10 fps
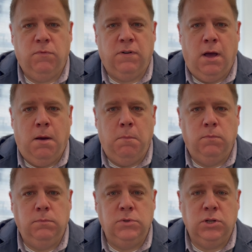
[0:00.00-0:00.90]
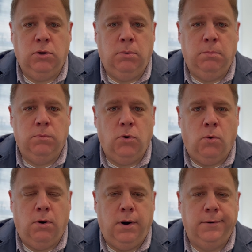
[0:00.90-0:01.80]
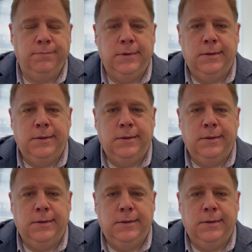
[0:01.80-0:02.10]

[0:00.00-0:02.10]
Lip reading: from Zoom or